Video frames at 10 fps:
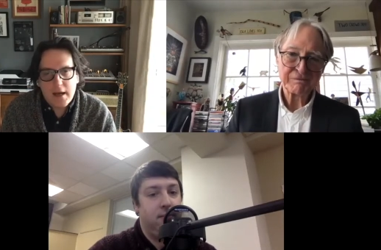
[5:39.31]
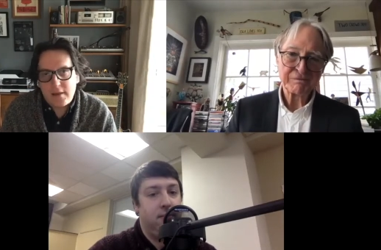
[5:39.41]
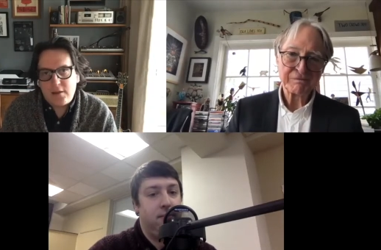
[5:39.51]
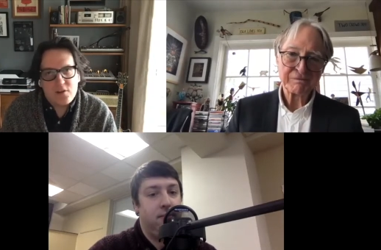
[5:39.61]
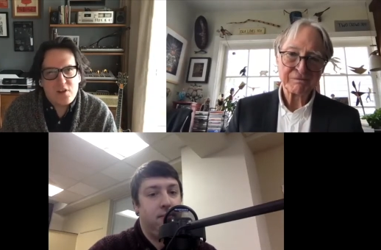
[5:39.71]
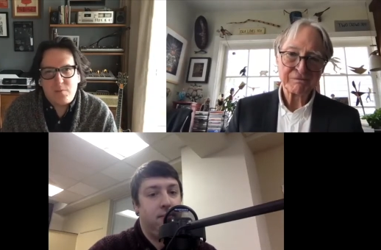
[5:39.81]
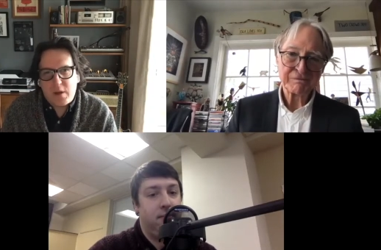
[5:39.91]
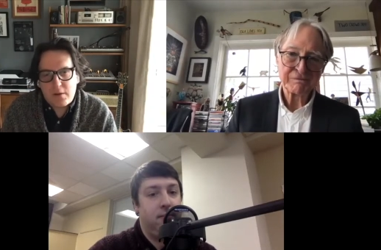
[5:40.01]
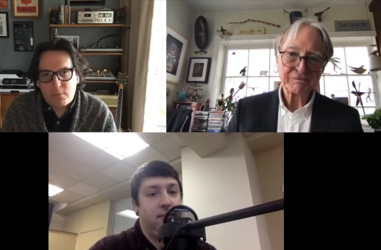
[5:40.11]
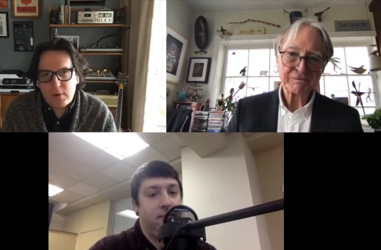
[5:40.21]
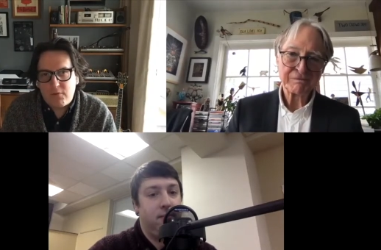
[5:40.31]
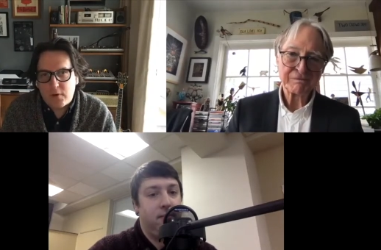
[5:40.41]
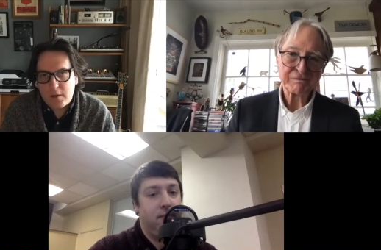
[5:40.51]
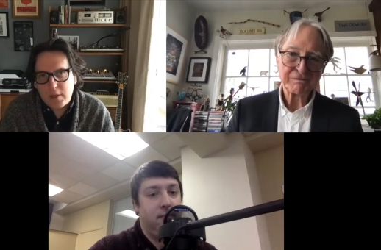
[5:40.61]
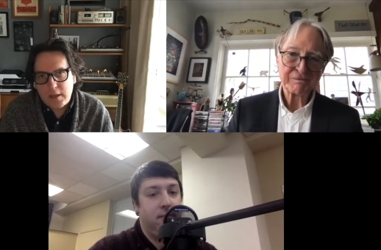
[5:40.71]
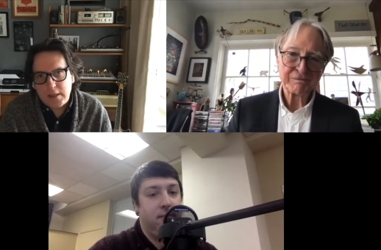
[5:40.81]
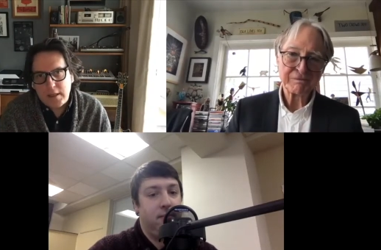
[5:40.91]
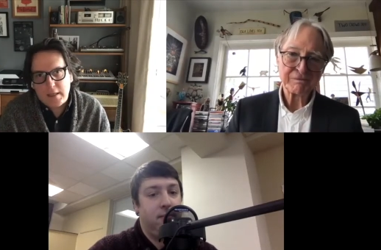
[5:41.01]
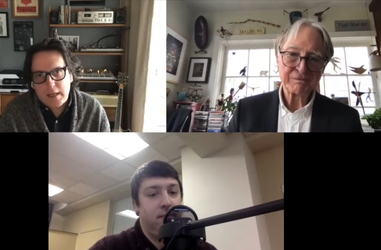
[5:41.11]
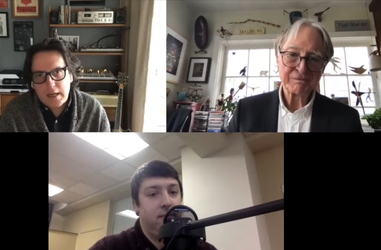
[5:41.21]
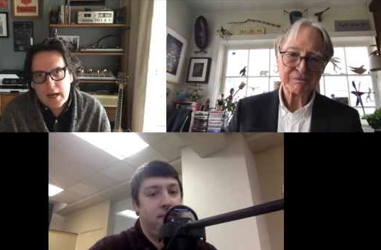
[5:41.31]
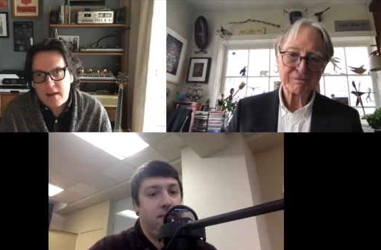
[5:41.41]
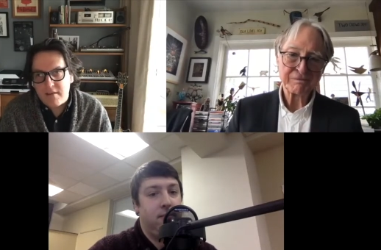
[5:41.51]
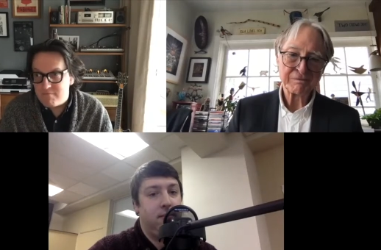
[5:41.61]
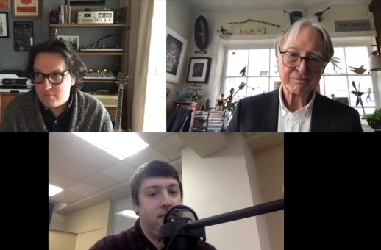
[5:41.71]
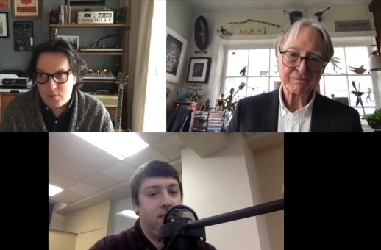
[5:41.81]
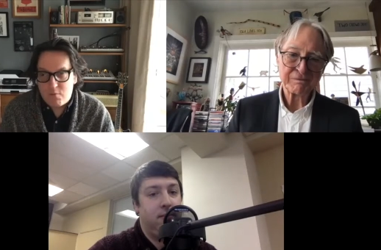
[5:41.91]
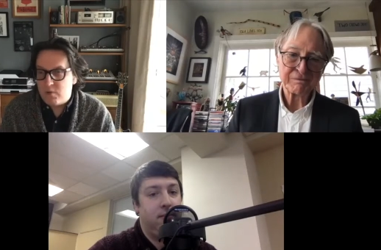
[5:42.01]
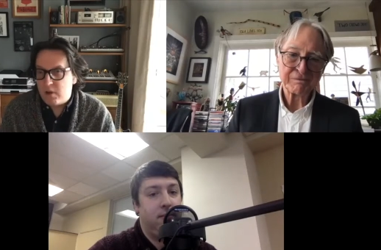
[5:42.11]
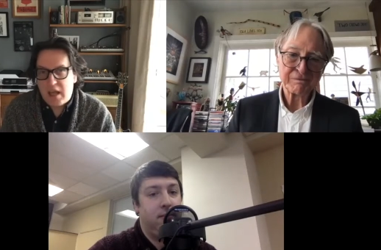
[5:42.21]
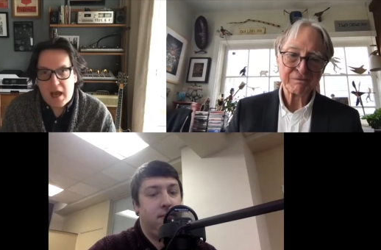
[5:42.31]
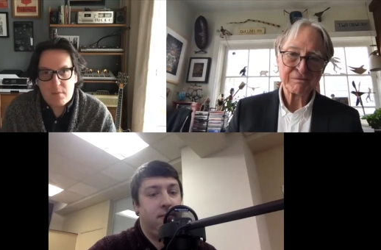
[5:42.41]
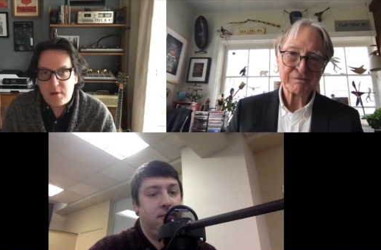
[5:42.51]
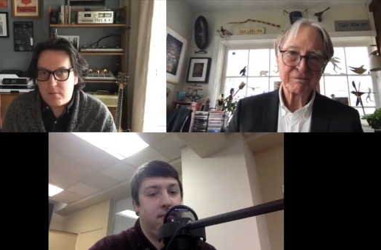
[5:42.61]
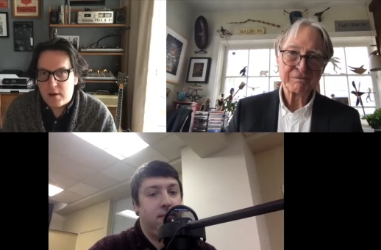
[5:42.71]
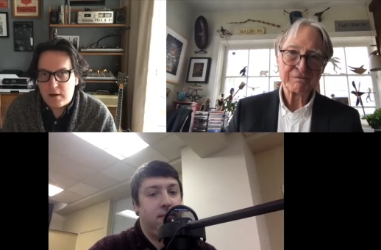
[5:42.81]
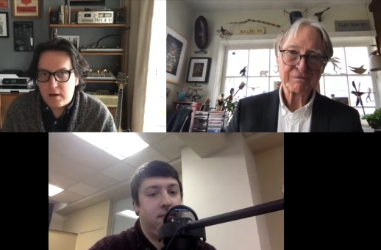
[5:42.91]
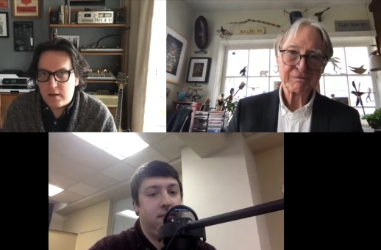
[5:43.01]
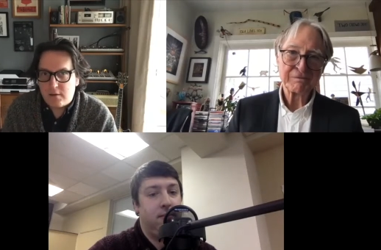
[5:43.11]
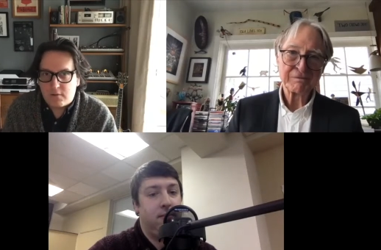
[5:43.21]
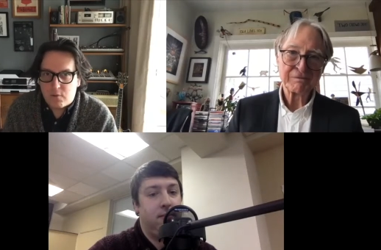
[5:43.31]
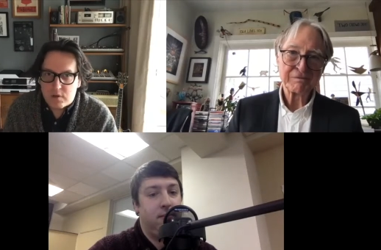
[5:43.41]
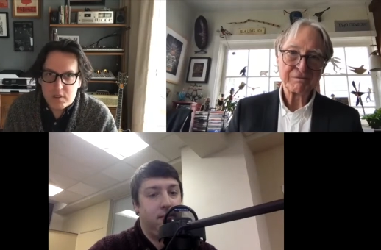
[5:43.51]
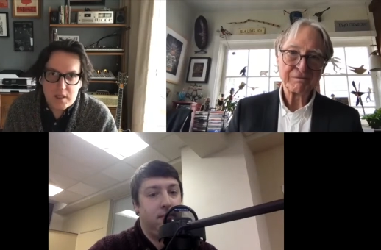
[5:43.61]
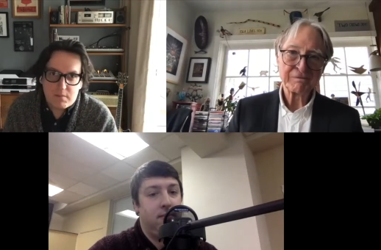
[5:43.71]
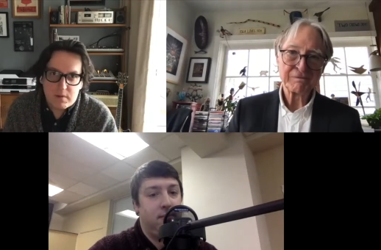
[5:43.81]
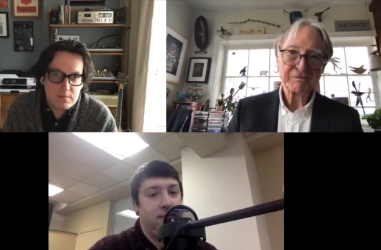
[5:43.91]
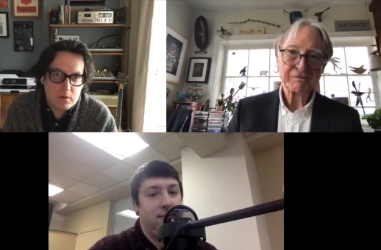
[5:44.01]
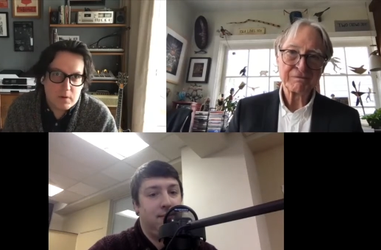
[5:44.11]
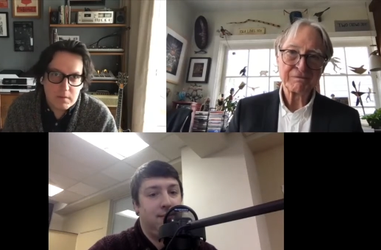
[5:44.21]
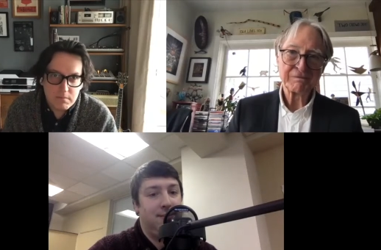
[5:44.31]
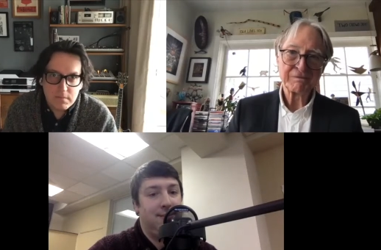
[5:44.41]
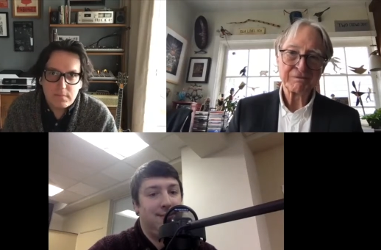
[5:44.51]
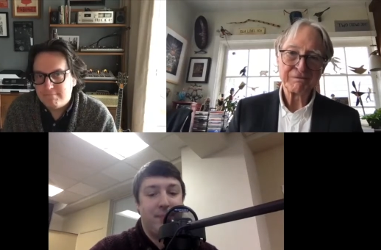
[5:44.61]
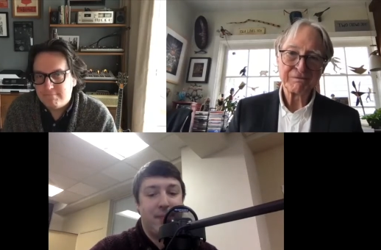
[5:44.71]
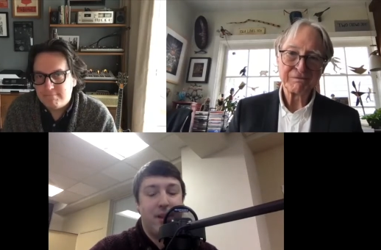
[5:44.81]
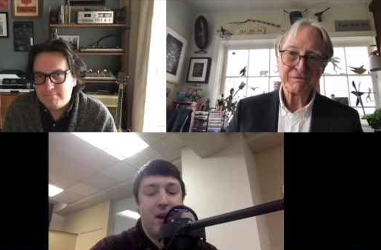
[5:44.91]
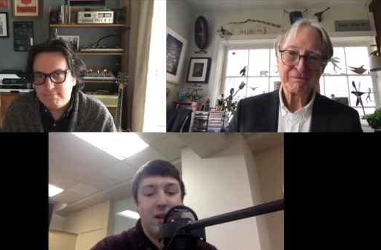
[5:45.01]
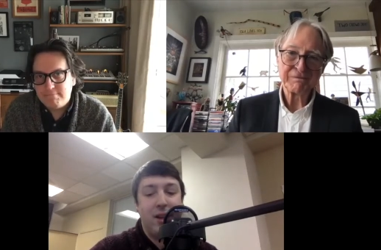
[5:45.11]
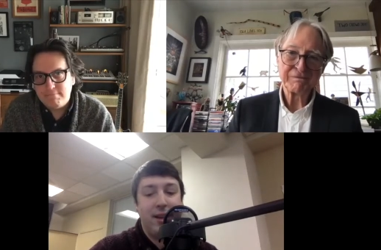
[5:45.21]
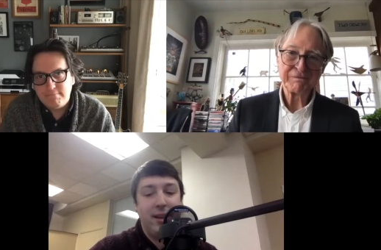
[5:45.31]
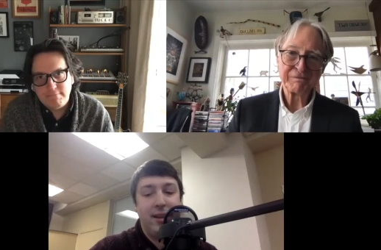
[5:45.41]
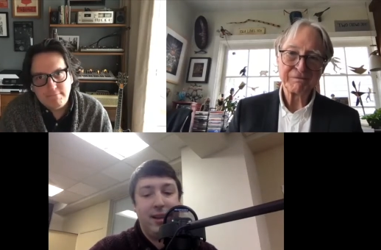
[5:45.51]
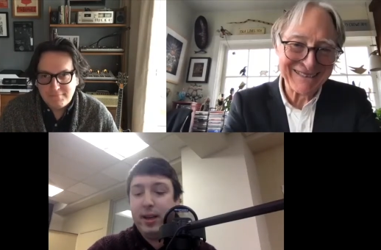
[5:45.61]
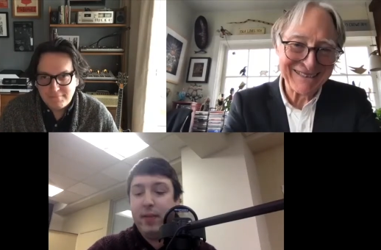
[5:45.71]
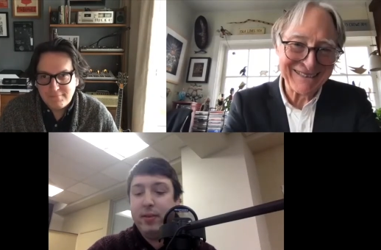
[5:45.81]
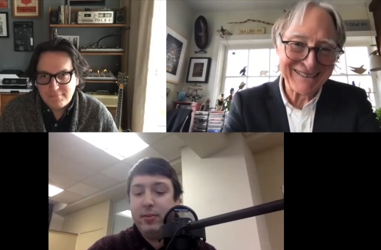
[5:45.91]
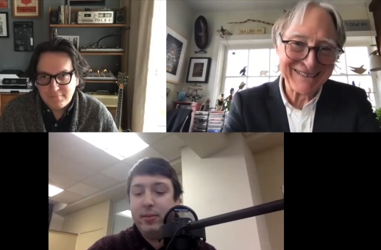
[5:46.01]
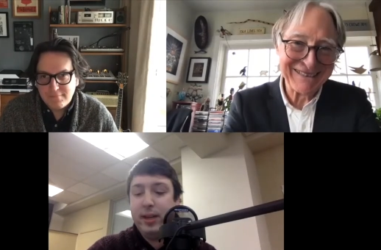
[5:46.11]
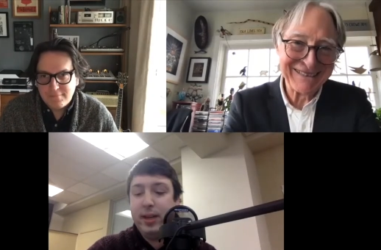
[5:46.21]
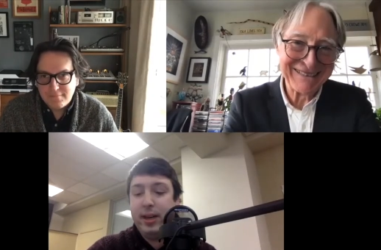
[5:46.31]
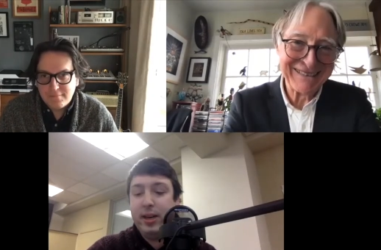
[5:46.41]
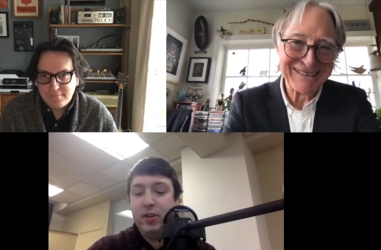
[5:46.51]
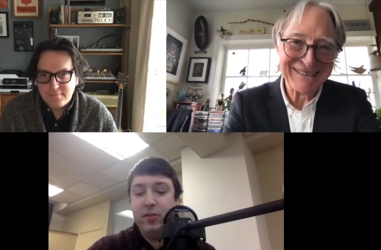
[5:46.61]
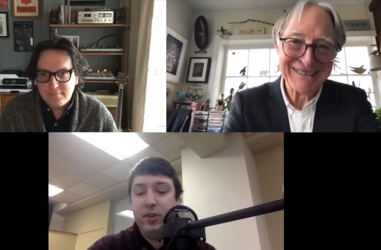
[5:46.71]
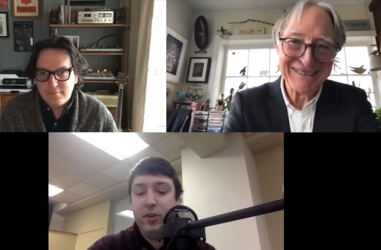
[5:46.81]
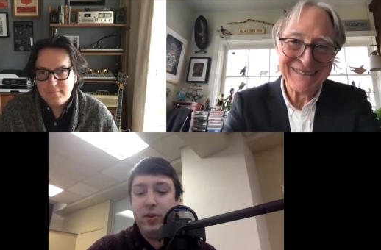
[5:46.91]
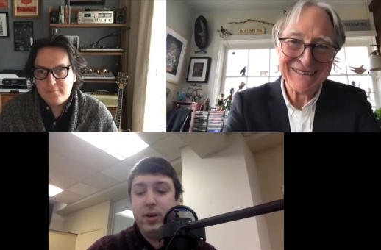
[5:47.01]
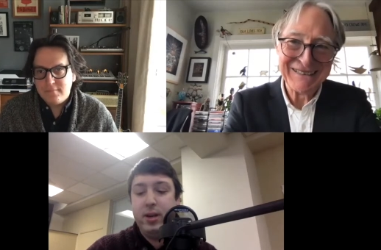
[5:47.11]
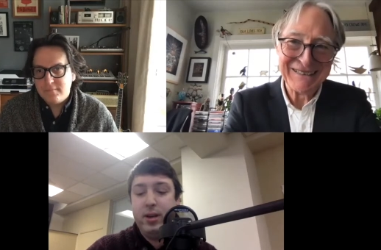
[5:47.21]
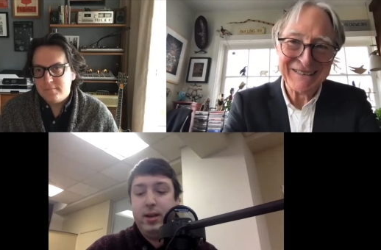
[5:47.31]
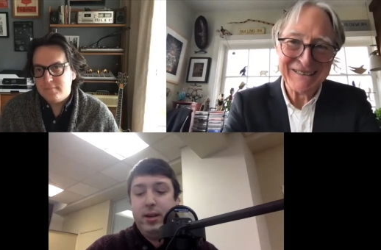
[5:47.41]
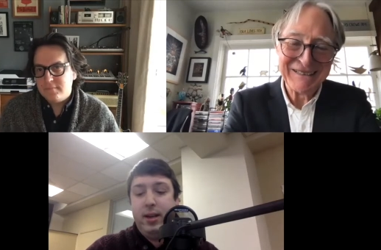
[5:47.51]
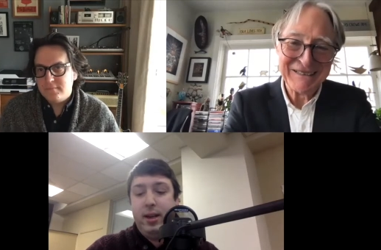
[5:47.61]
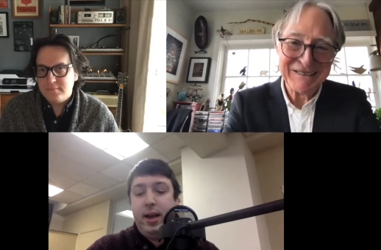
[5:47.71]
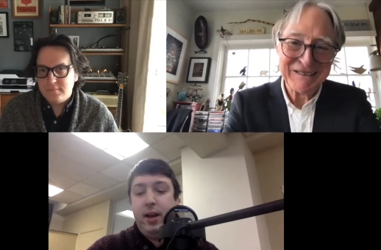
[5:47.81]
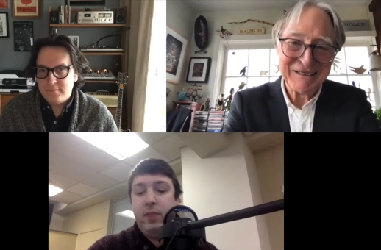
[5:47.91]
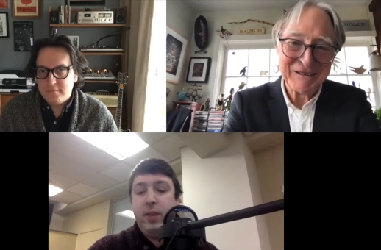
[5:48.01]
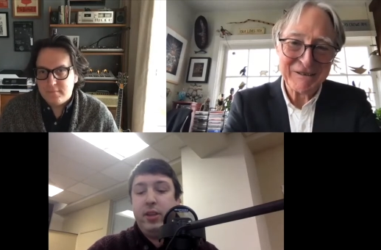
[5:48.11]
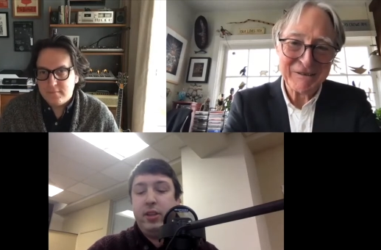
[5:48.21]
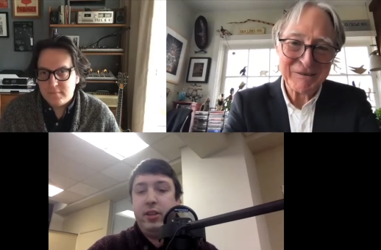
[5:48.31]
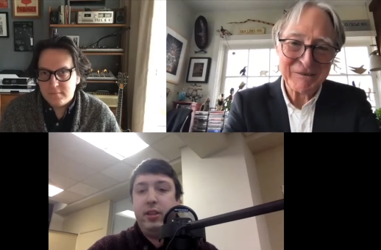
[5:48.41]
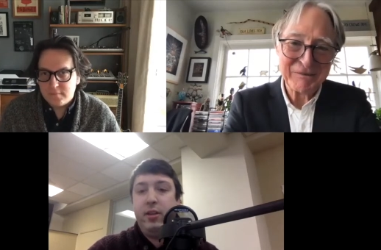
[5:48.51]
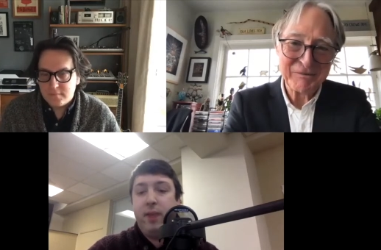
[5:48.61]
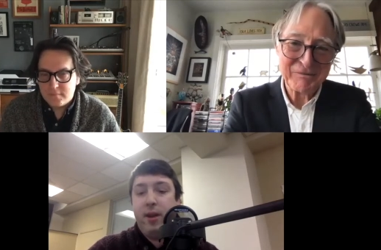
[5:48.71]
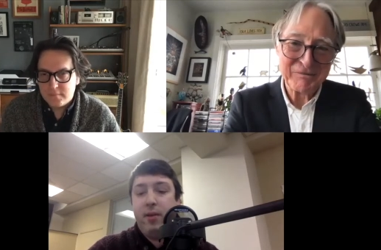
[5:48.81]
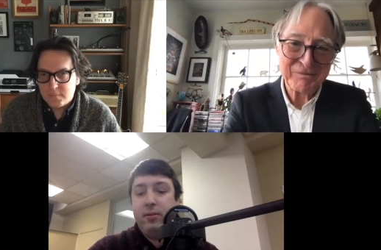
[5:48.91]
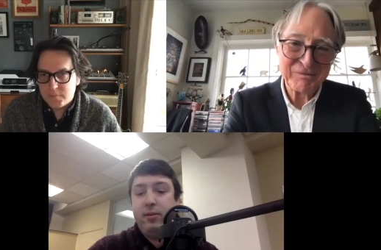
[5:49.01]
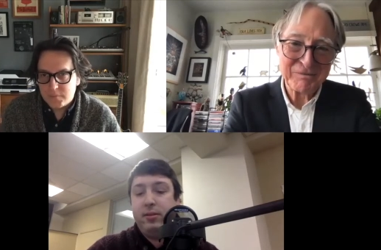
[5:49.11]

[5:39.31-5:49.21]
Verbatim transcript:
Speaker 1: I think there's just been a reframe lately that I'm really happy about and I look forward to keep exploring.
Speaker 2: Colin, I was reading an interview and you mentioned around